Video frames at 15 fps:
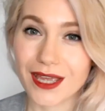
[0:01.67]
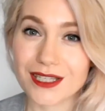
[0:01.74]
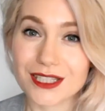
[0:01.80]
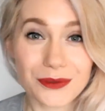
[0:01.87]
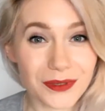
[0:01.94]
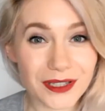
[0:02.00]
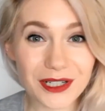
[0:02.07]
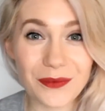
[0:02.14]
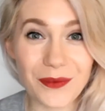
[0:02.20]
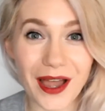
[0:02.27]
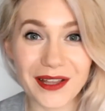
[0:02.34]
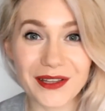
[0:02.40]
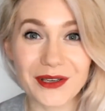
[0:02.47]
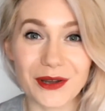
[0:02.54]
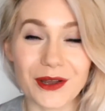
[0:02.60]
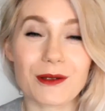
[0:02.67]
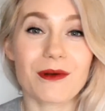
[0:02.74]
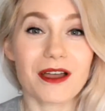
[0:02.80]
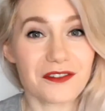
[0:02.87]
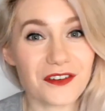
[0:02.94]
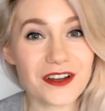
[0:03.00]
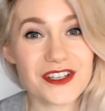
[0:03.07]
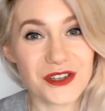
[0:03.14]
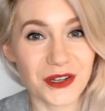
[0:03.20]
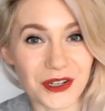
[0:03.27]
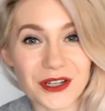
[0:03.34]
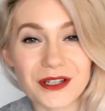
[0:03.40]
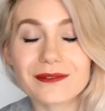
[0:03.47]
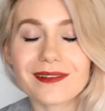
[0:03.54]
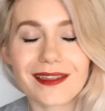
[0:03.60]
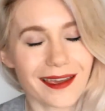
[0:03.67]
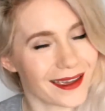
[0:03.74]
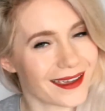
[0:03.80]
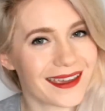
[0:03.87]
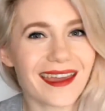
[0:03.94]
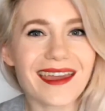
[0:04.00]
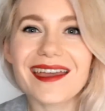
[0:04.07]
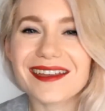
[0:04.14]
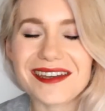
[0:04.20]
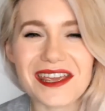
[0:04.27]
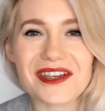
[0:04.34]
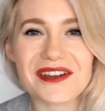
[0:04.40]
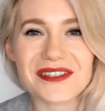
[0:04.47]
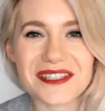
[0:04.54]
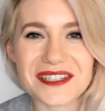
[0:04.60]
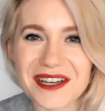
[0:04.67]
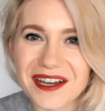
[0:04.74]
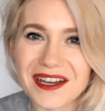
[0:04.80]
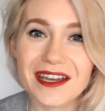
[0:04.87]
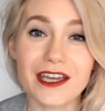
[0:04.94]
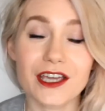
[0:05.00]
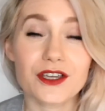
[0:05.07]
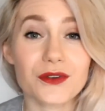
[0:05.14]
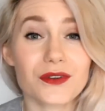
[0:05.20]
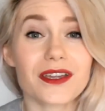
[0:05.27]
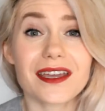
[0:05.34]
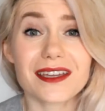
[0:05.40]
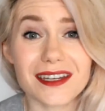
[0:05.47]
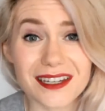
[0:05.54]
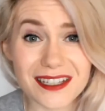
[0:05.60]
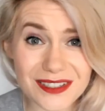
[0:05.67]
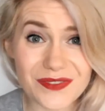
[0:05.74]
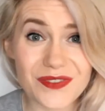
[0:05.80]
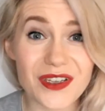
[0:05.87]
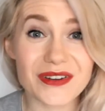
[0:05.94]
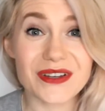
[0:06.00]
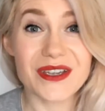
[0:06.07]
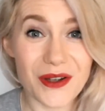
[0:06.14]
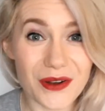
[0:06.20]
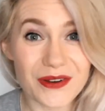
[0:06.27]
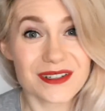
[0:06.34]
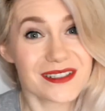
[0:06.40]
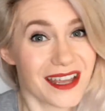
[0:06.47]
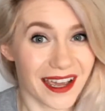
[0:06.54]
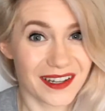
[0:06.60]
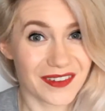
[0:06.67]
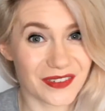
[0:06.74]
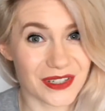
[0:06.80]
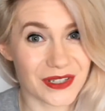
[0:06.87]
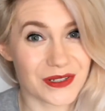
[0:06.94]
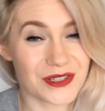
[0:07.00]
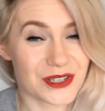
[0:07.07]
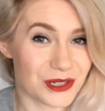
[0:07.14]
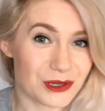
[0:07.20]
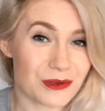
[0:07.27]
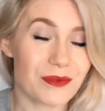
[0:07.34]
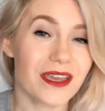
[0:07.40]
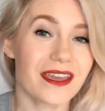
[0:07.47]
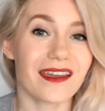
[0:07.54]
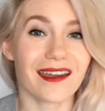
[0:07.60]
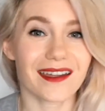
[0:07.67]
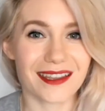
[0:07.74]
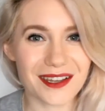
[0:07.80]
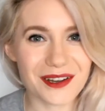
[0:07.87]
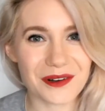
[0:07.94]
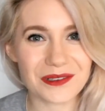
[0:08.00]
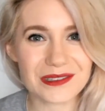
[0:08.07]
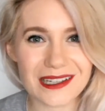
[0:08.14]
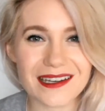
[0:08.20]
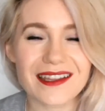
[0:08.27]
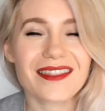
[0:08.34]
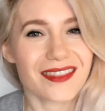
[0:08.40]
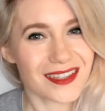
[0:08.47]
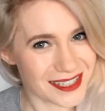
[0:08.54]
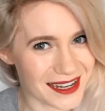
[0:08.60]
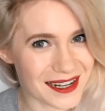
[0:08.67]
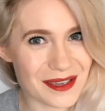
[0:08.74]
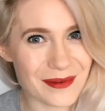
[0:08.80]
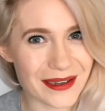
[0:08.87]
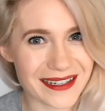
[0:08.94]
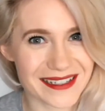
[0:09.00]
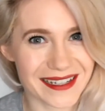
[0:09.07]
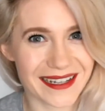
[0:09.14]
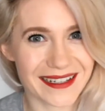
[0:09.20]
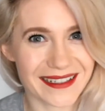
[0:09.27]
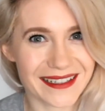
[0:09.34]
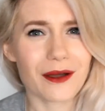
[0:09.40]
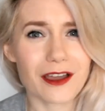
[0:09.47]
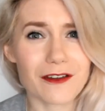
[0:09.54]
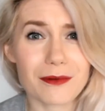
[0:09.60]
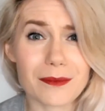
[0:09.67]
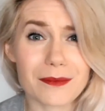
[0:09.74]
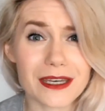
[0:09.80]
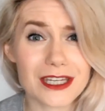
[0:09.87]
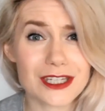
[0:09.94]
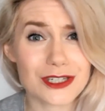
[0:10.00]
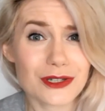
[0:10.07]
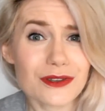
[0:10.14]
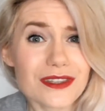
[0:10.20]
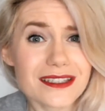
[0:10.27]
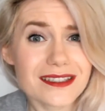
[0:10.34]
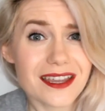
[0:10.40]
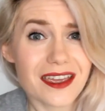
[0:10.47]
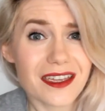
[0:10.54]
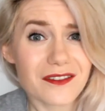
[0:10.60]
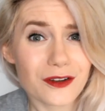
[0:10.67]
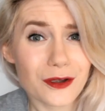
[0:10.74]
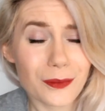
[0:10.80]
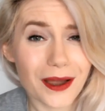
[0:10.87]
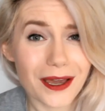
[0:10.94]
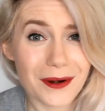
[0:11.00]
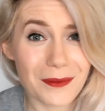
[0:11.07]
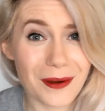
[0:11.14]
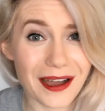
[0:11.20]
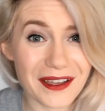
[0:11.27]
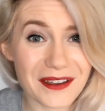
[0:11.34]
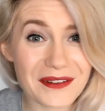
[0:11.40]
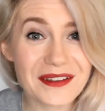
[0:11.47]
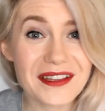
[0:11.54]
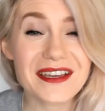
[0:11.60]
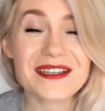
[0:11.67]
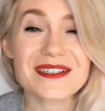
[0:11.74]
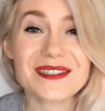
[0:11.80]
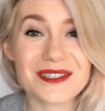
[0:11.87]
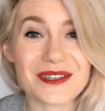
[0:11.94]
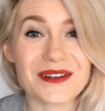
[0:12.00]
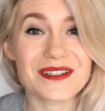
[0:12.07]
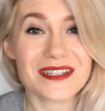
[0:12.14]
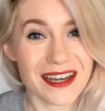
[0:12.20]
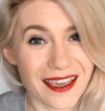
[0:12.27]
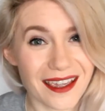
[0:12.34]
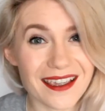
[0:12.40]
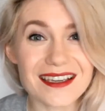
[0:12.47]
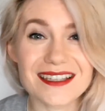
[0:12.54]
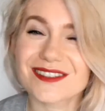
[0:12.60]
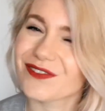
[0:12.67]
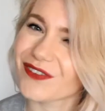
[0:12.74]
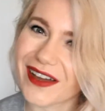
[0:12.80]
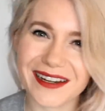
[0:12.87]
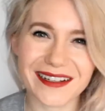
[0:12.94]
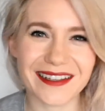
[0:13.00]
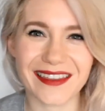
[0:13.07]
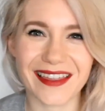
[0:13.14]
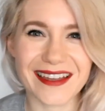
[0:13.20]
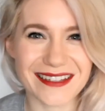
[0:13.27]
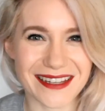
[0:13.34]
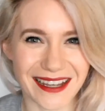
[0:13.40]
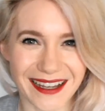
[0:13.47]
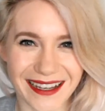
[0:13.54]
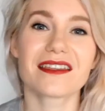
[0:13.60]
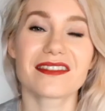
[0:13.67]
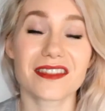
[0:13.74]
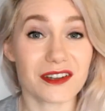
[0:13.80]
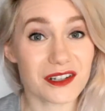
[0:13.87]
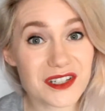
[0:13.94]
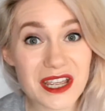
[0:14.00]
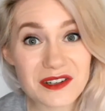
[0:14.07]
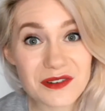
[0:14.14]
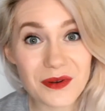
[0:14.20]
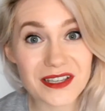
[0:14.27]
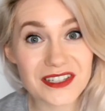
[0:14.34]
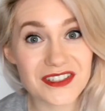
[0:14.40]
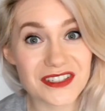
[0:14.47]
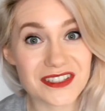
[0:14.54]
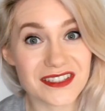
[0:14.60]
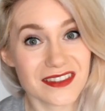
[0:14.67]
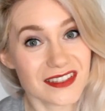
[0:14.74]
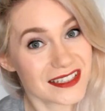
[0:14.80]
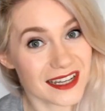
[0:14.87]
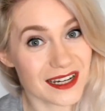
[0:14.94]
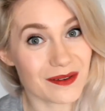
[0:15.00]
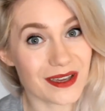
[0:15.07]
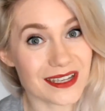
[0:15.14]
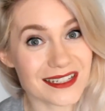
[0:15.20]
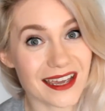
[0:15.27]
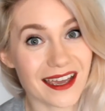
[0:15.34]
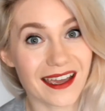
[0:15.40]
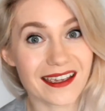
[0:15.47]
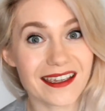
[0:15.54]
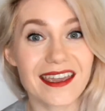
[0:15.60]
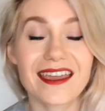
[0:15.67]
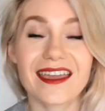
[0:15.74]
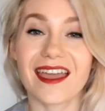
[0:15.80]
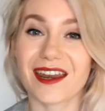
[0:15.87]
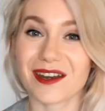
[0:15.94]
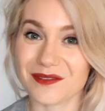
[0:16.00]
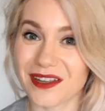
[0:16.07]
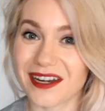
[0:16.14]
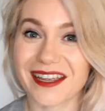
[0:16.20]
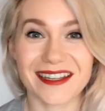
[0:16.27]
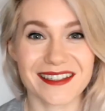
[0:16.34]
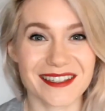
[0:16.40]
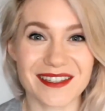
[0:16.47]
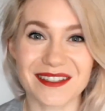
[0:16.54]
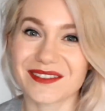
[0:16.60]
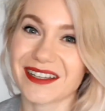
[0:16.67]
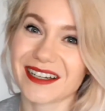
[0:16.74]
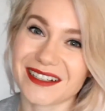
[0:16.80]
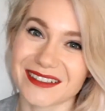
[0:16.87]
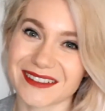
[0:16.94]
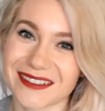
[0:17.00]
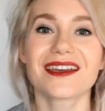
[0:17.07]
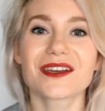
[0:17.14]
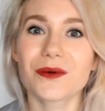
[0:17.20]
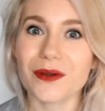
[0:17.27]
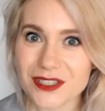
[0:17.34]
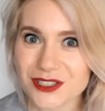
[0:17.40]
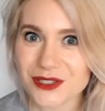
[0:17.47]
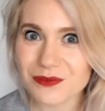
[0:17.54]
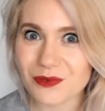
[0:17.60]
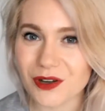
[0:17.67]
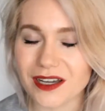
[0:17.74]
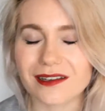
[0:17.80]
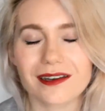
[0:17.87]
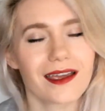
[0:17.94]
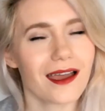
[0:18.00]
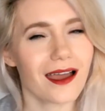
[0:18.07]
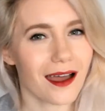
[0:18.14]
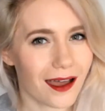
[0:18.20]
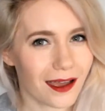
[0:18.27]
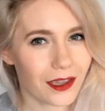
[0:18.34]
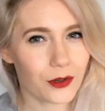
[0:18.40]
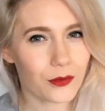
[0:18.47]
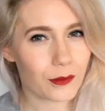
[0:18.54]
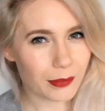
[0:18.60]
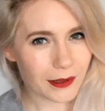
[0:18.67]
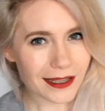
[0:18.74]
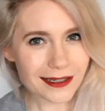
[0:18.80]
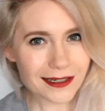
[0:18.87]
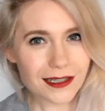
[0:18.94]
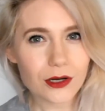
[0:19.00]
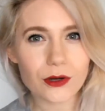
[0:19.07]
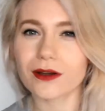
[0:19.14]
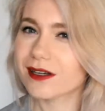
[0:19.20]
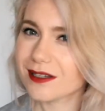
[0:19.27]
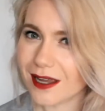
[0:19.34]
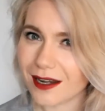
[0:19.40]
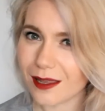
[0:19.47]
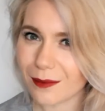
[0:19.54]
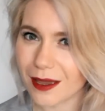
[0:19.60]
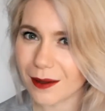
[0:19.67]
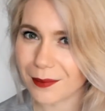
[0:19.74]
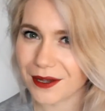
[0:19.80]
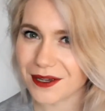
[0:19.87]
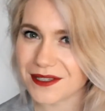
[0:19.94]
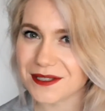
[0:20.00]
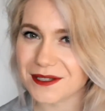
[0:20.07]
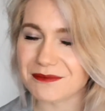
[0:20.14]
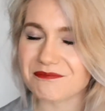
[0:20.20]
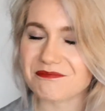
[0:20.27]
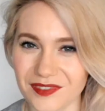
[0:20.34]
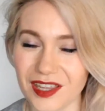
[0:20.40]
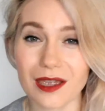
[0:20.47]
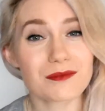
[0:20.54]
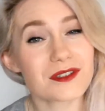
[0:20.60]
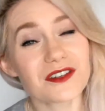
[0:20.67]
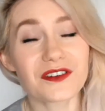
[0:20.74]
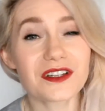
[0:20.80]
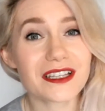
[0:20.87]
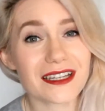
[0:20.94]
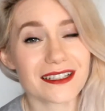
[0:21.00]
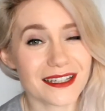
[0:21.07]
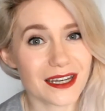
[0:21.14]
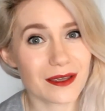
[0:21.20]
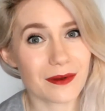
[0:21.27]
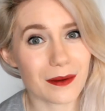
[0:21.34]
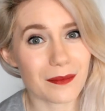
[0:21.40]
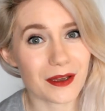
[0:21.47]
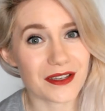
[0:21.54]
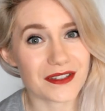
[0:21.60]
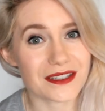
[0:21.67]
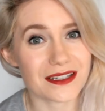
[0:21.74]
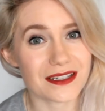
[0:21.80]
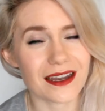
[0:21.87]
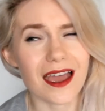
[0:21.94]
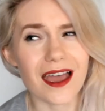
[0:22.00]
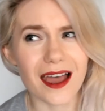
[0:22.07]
So a little while ago, my friend Johno, aka Neostar, created his very own tag for YouTube and he called it the teddy bear tag. I've been meaning to do this tag for quite a while, so today is finally that day. There are 10 questions in the teddy bear tag and I'm gonna answer them now. Question one, are you a blanket or a teddy bear person? I'm definitely a teddy bear person.